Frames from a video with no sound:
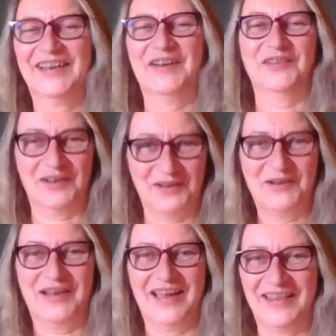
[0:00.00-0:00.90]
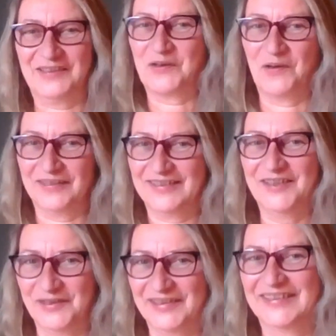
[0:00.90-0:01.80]
I was like, okay, that's quite
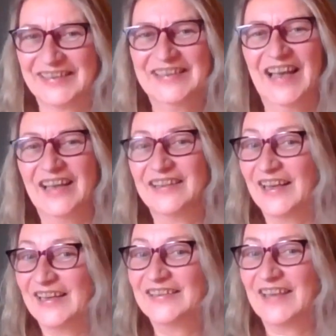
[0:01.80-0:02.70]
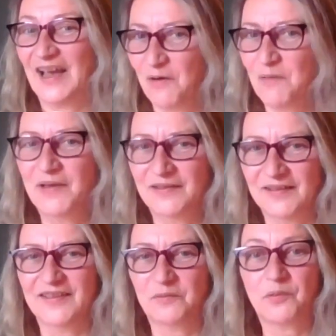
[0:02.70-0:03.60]
serious. And that is how her
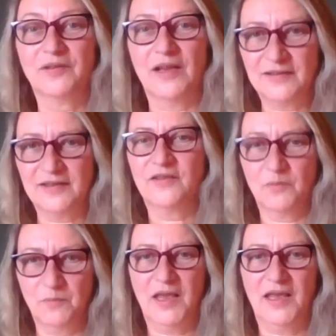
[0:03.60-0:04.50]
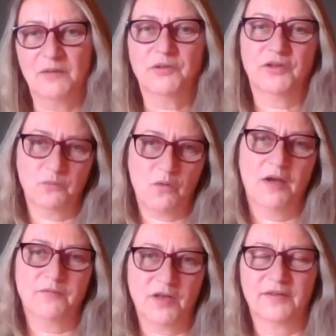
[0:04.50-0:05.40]
business is presenting to me, which is why
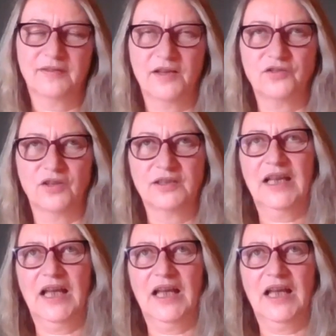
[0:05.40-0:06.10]
I've done the session.